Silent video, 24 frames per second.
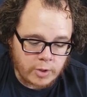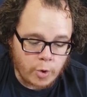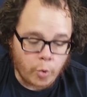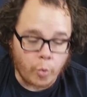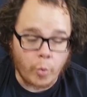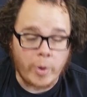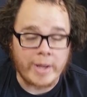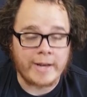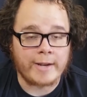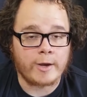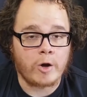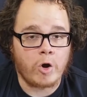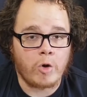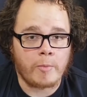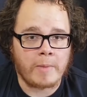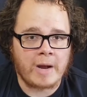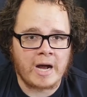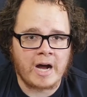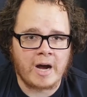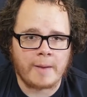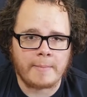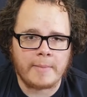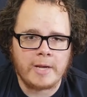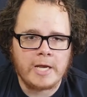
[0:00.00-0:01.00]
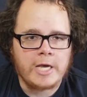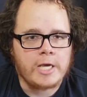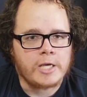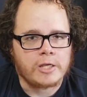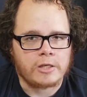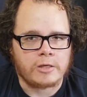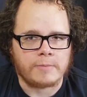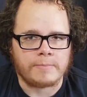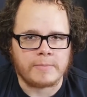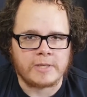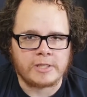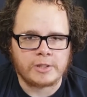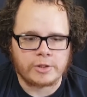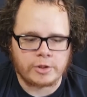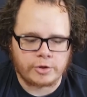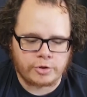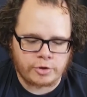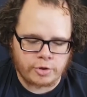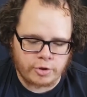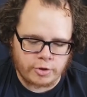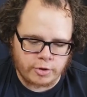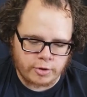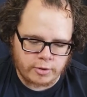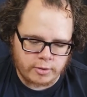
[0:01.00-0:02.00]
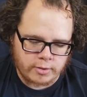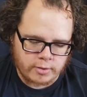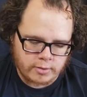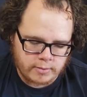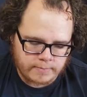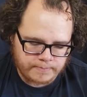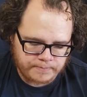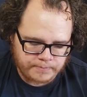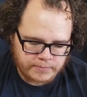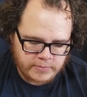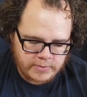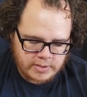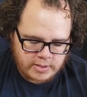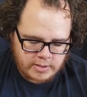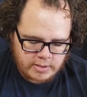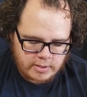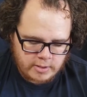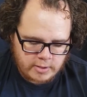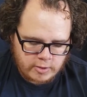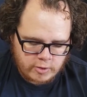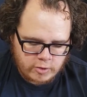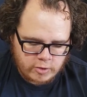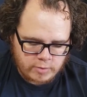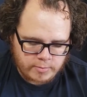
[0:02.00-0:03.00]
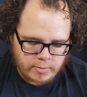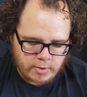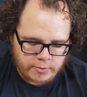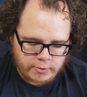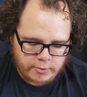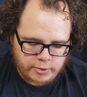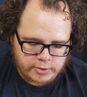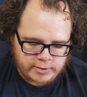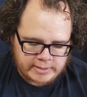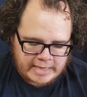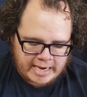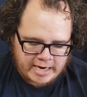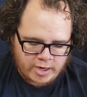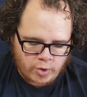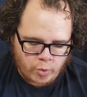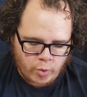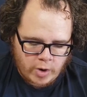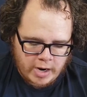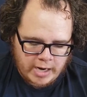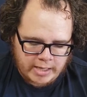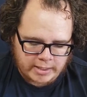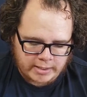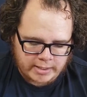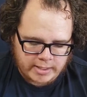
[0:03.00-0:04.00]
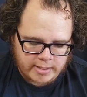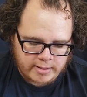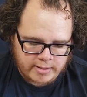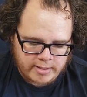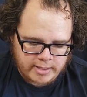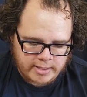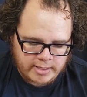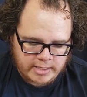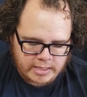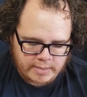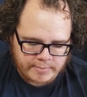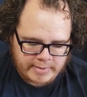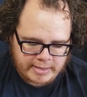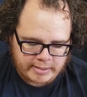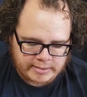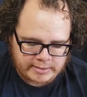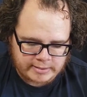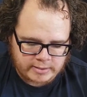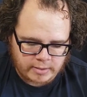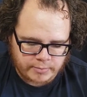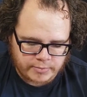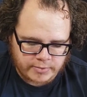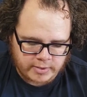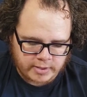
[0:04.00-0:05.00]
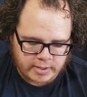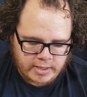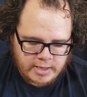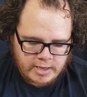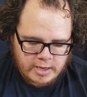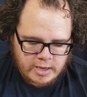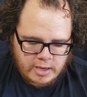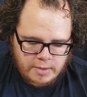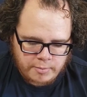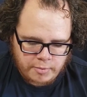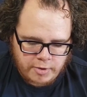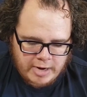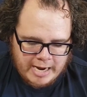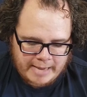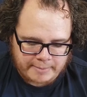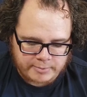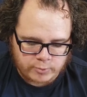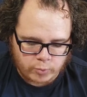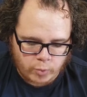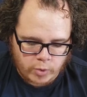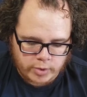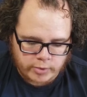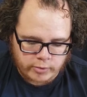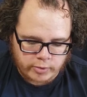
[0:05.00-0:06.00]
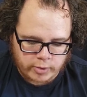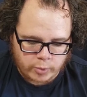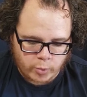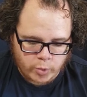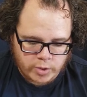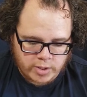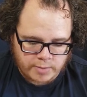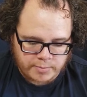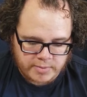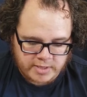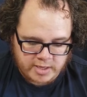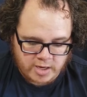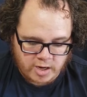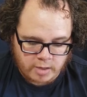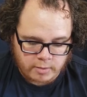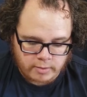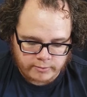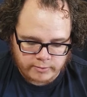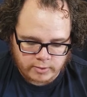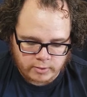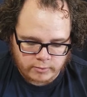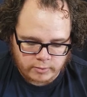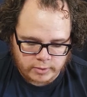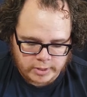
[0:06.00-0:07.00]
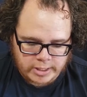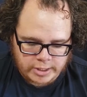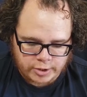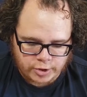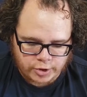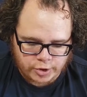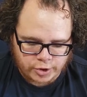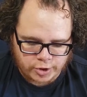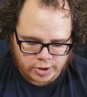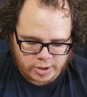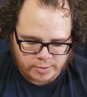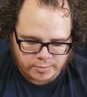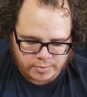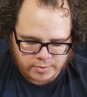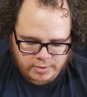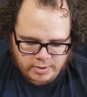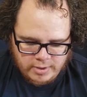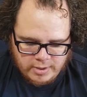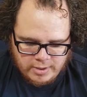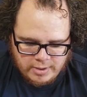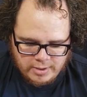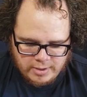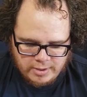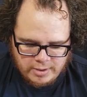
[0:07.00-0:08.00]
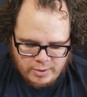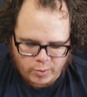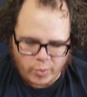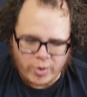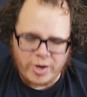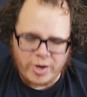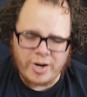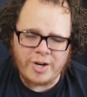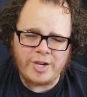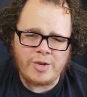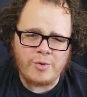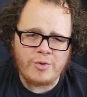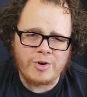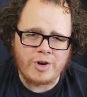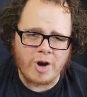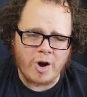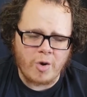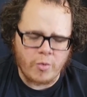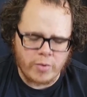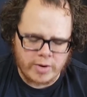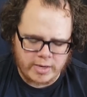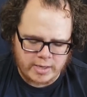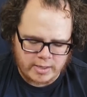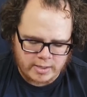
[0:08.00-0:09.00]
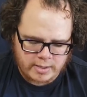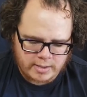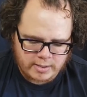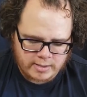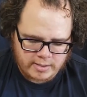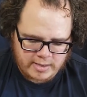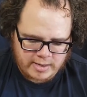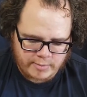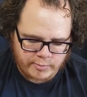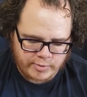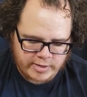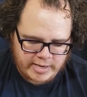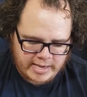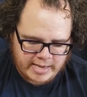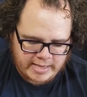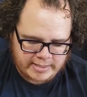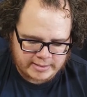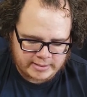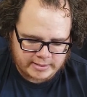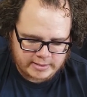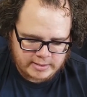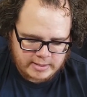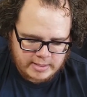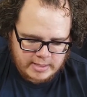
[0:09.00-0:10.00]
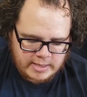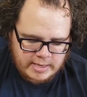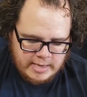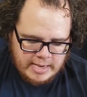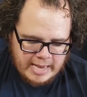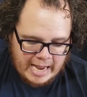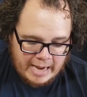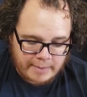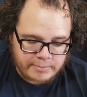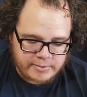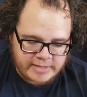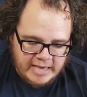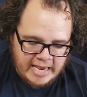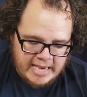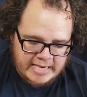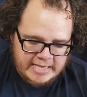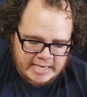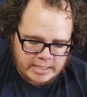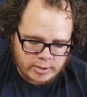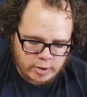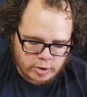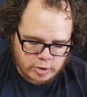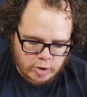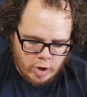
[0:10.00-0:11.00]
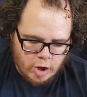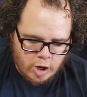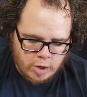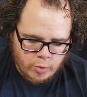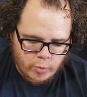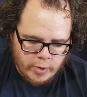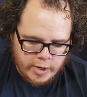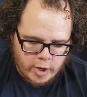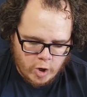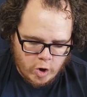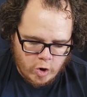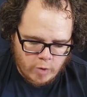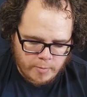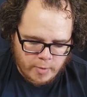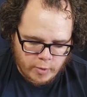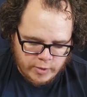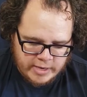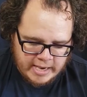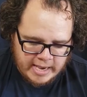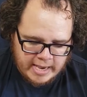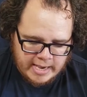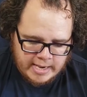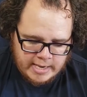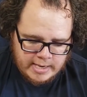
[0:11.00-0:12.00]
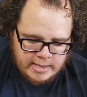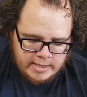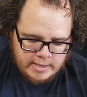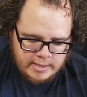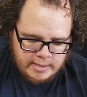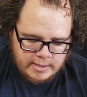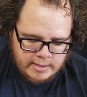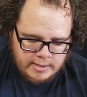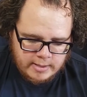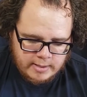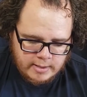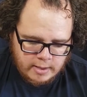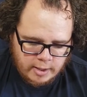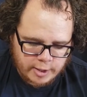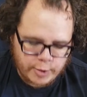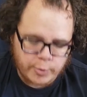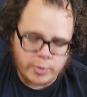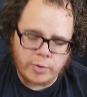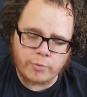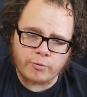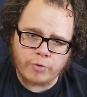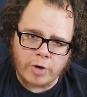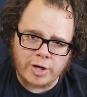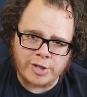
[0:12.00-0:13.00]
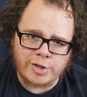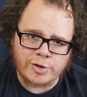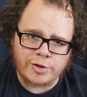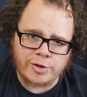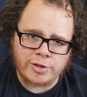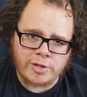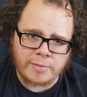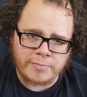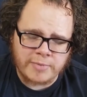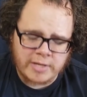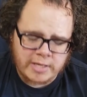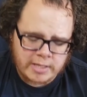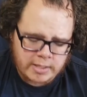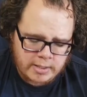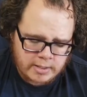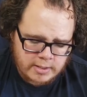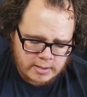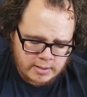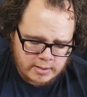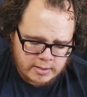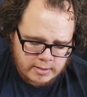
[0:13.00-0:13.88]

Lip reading: Way to go, Mom. You missed the turn. Her mother sat quietly, thinking about something, perhaps wondering what had become of their relationship. Where are you going? Emery asked. I'm taking the long way home, okay? Are you in a rush or something?